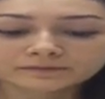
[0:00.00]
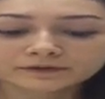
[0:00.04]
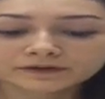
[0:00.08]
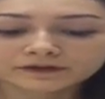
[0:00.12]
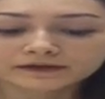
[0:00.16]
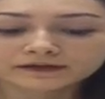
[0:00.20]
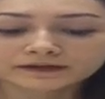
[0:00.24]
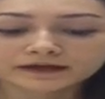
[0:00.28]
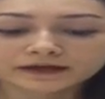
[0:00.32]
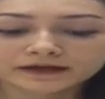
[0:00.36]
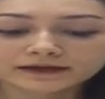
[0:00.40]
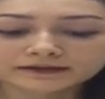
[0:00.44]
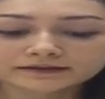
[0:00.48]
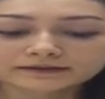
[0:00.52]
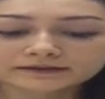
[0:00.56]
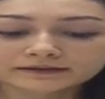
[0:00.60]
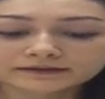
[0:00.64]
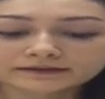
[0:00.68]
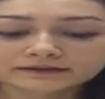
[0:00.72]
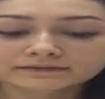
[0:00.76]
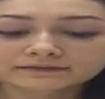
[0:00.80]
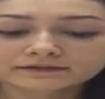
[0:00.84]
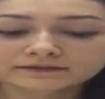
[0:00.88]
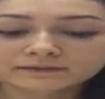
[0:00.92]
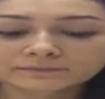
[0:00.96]
and
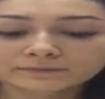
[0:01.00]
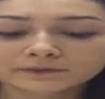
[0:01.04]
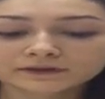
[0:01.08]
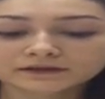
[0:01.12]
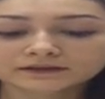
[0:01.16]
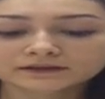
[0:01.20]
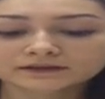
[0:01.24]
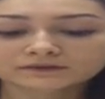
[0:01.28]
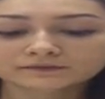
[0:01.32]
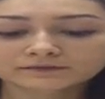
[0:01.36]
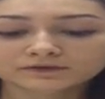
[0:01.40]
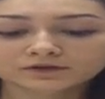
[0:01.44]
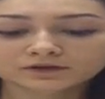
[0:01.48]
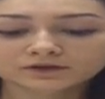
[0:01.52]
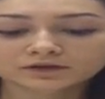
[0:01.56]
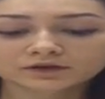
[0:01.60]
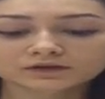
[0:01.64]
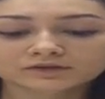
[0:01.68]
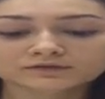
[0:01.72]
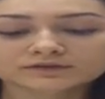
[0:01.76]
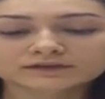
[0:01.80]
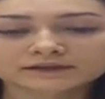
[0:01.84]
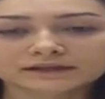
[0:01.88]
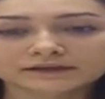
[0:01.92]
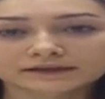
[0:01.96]
it typically
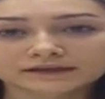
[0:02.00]
follows